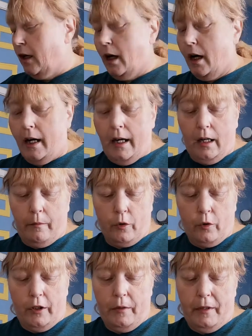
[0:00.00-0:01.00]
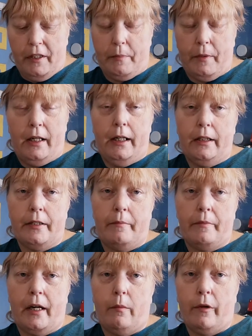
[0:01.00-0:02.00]
I am going to be spending
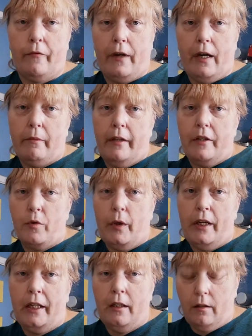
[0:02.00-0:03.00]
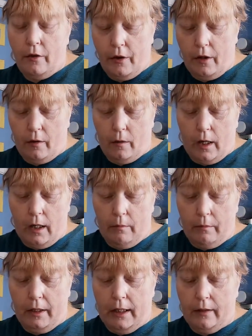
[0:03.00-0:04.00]
some time with family this week, so
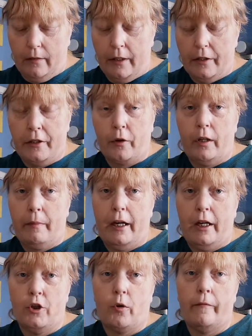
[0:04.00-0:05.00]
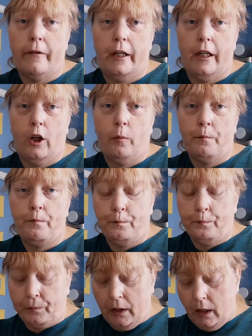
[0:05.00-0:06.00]
this is going to be a short video.
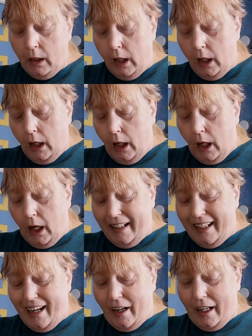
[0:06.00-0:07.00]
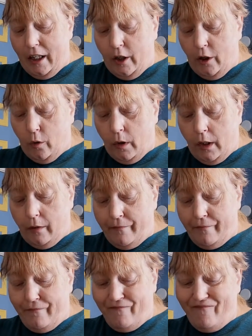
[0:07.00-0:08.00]
Now, I know
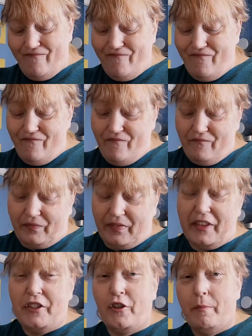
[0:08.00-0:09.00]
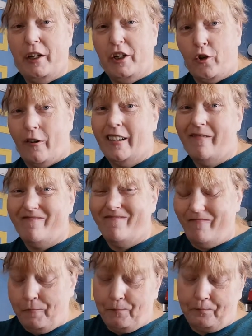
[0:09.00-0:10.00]
this could be a short,
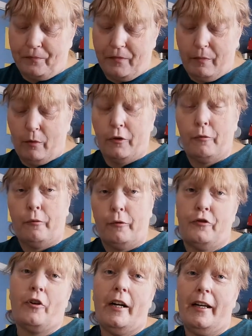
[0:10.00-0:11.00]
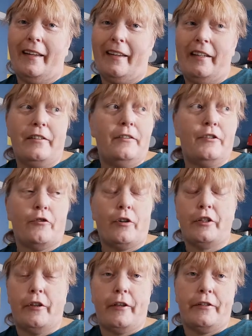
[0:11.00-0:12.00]
but we'll try to at least
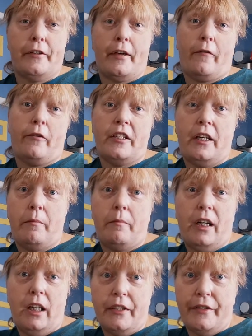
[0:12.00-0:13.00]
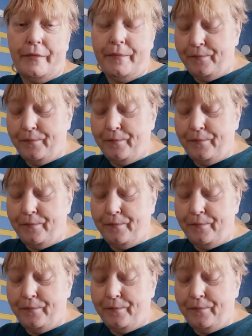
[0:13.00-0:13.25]
stretch this out for 10 minutes.